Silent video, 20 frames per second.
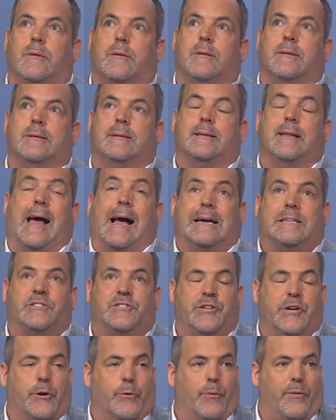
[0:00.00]

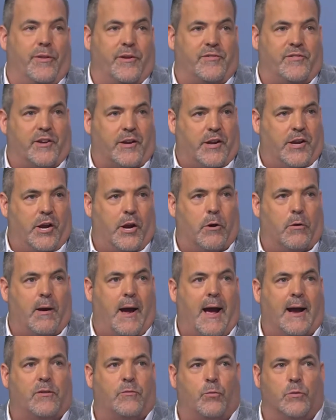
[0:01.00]
last year when the Secure
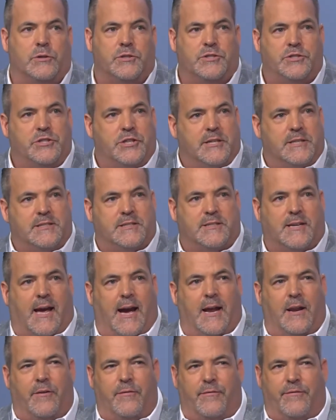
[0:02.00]
Act was just
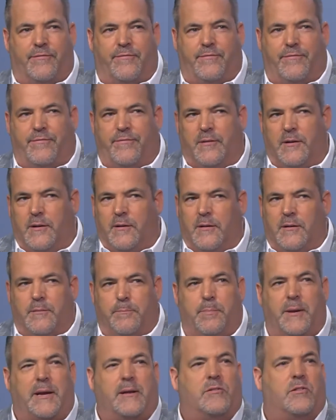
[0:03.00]
kind of
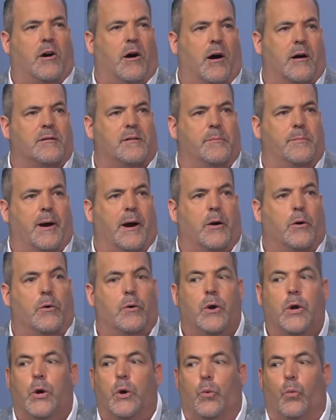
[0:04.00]
being talked about,
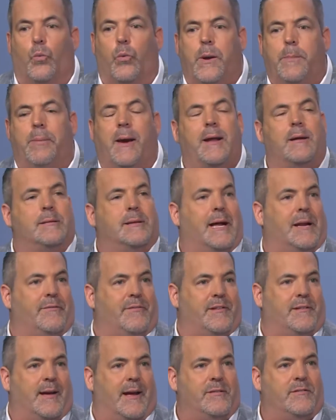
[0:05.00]
we paid a lot of
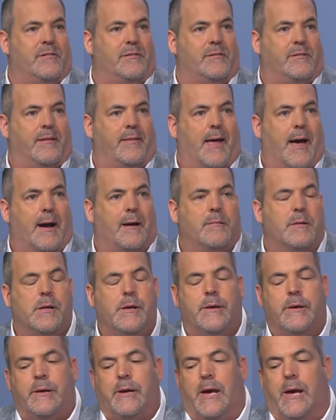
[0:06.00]
attention to that.
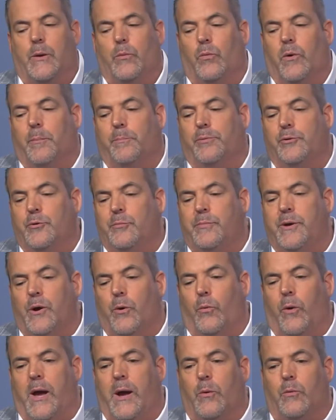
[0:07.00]
And what blew me
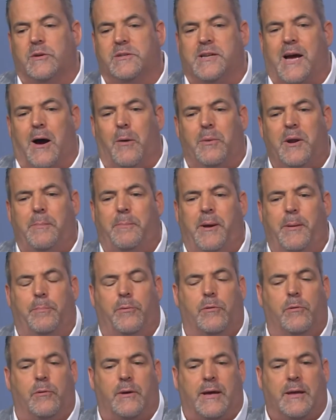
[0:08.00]
away was how many
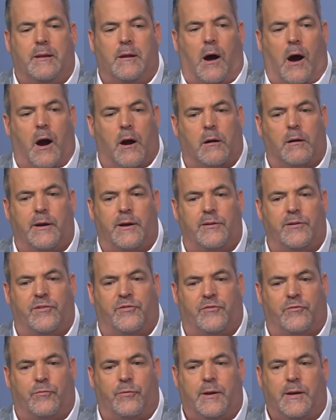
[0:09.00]
people in our
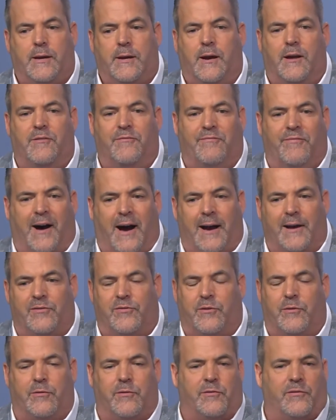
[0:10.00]
industry,
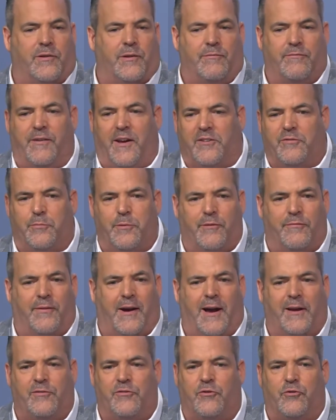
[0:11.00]
advisors, investment
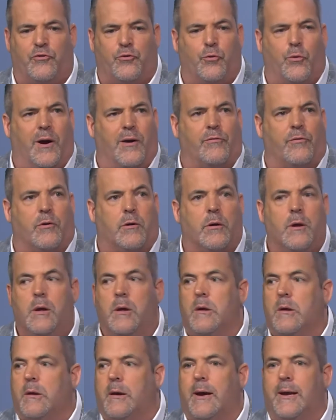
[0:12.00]
advisors, whoever,
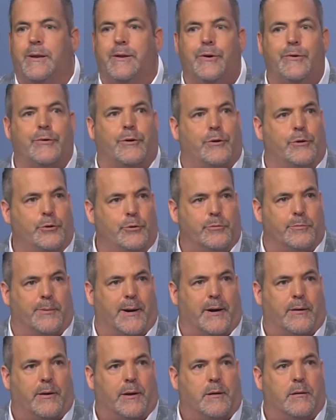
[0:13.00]
had no clue
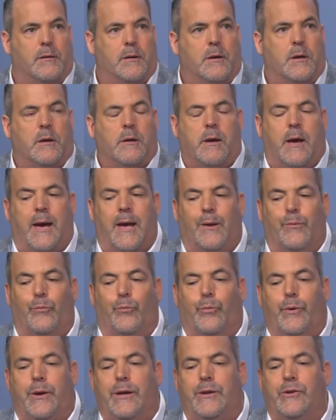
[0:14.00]
about it. And
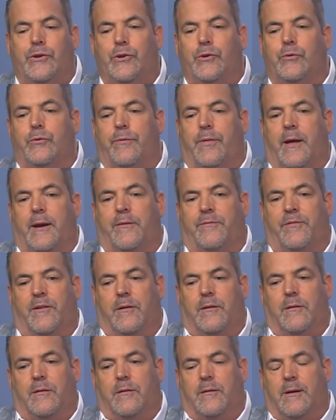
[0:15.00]
we knew that
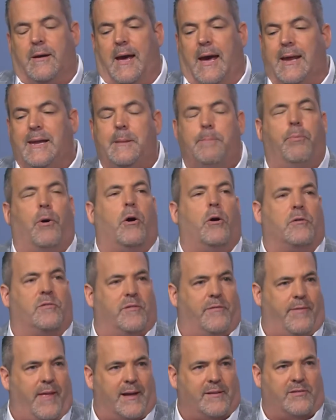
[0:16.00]
if any parts
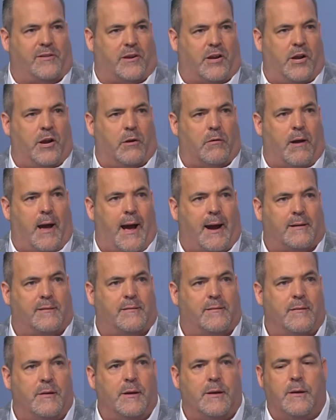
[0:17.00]
of that Secure
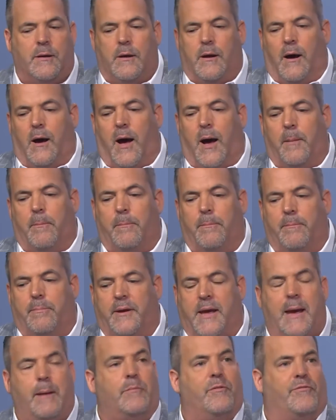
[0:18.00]
Act
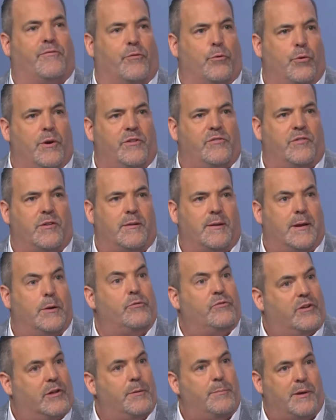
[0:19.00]
came to fruition, it
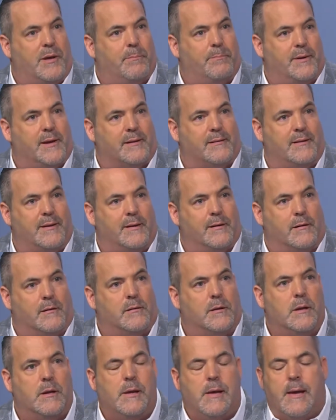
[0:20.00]
was going to be a big deal.
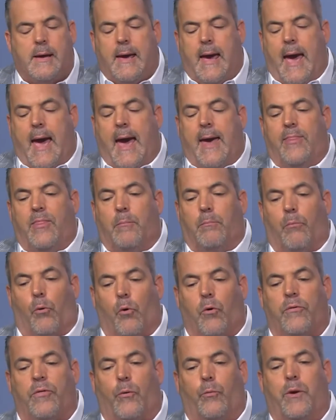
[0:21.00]
And the
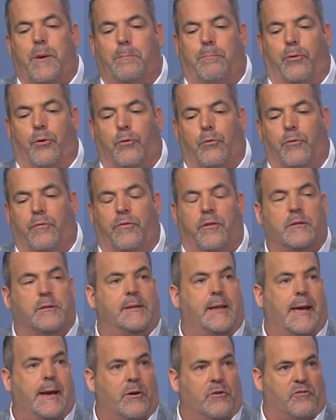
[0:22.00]
more that we pulled the
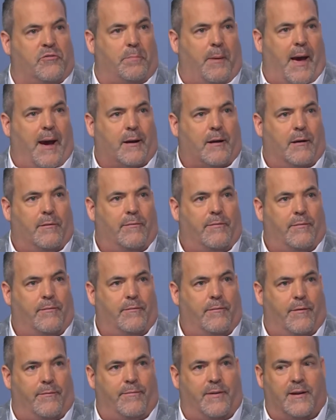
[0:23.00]
layers back of
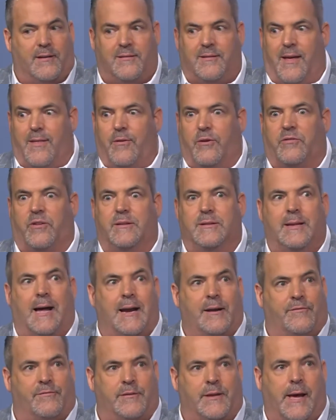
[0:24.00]
this, and there's a
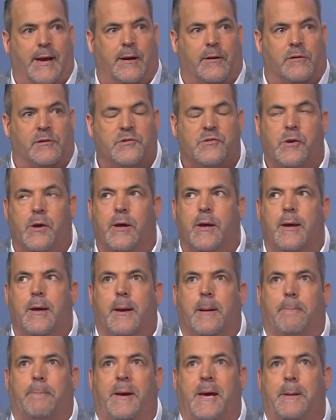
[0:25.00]
lot of layers,
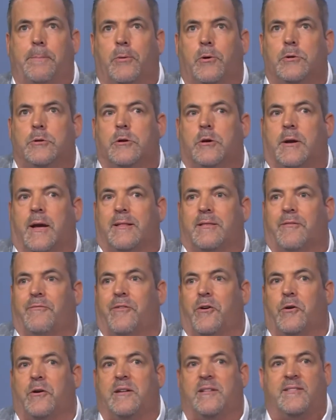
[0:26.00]
people look at the
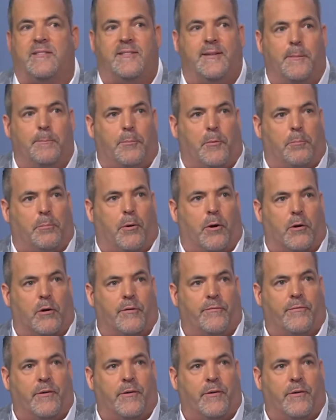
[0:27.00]
very simple part of